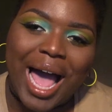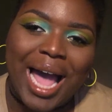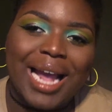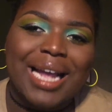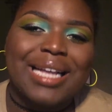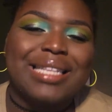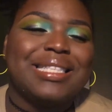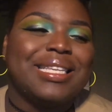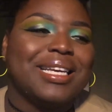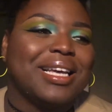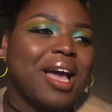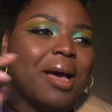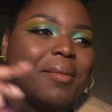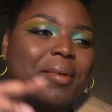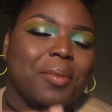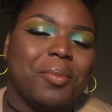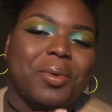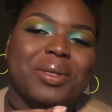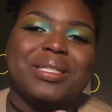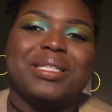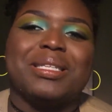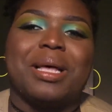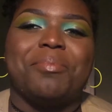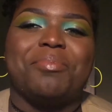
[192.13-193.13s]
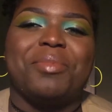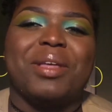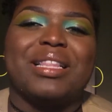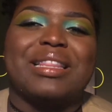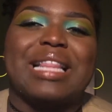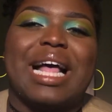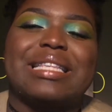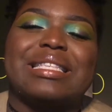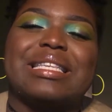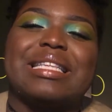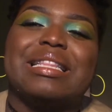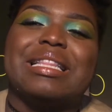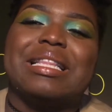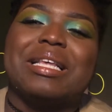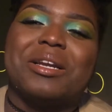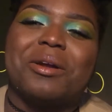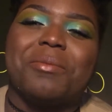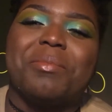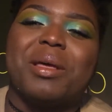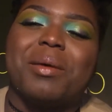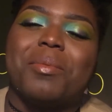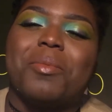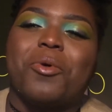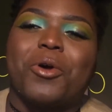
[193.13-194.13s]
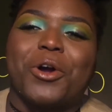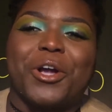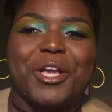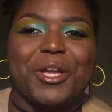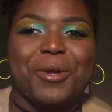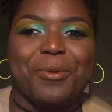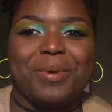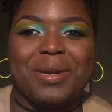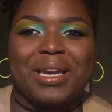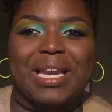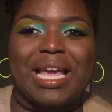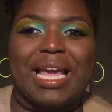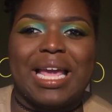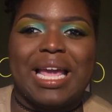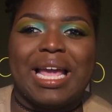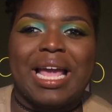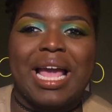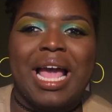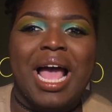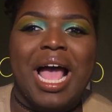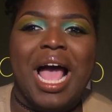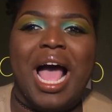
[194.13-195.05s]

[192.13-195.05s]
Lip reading: to come up with something that's a little bit more unique.